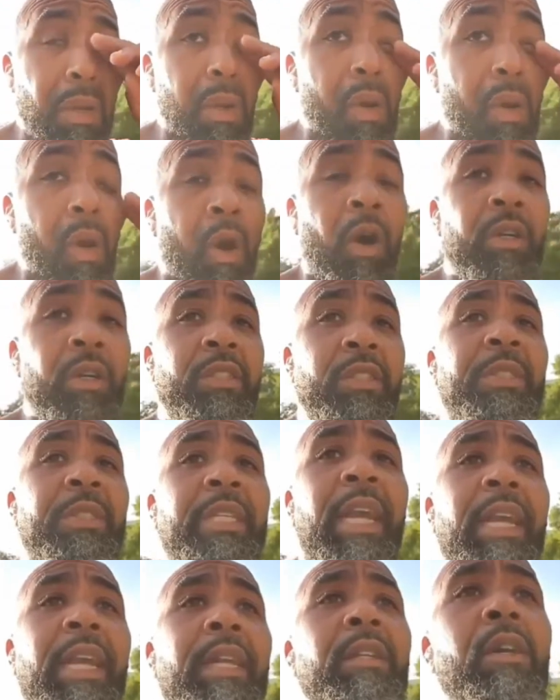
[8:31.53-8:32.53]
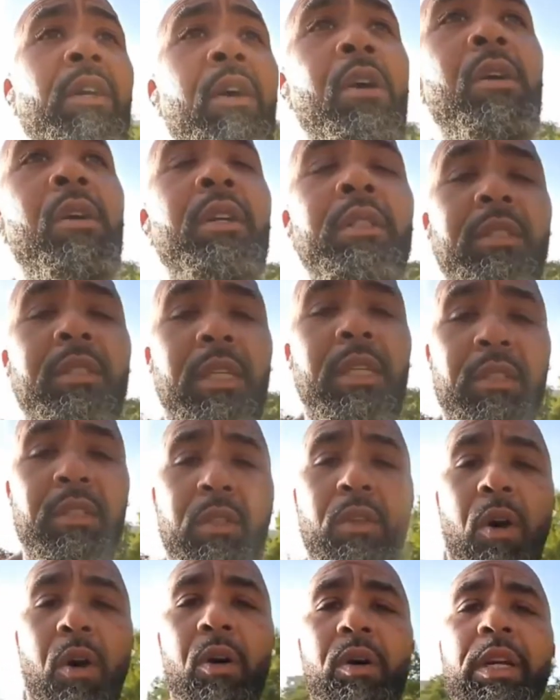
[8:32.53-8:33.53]
All I'm saying, y'all, is as
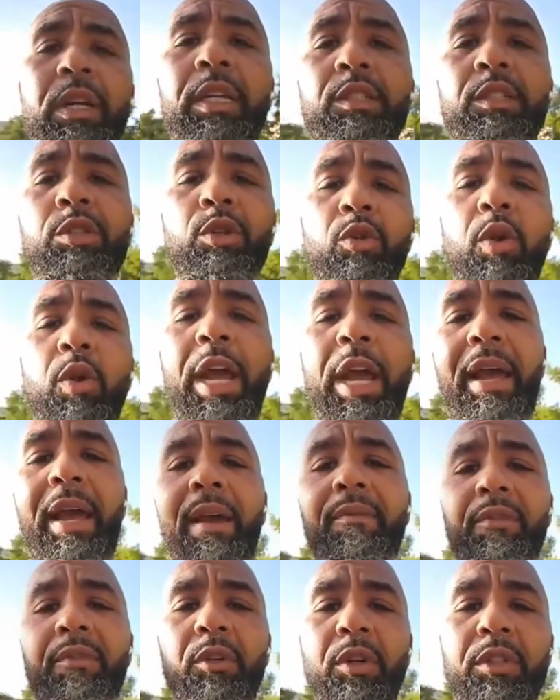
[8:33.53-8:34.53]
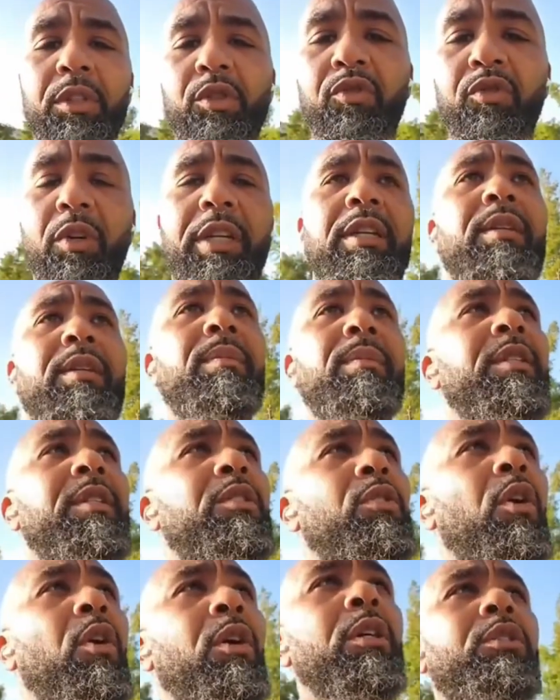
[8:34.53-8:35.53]
long as you have your dream,
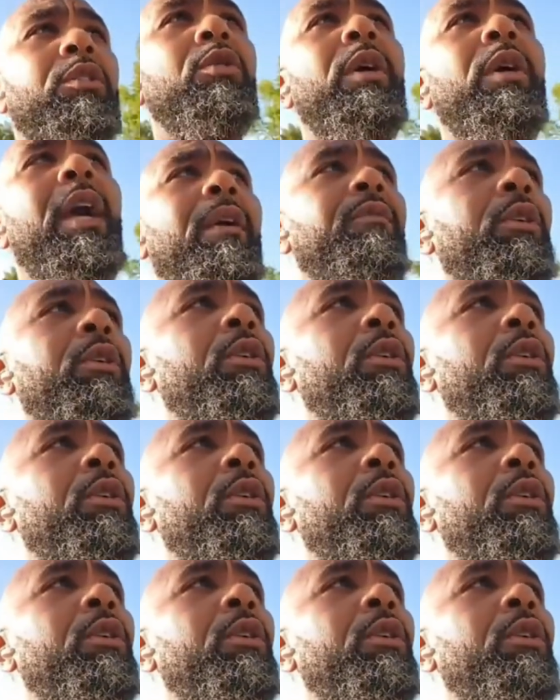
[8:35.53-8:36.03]
as long as you have your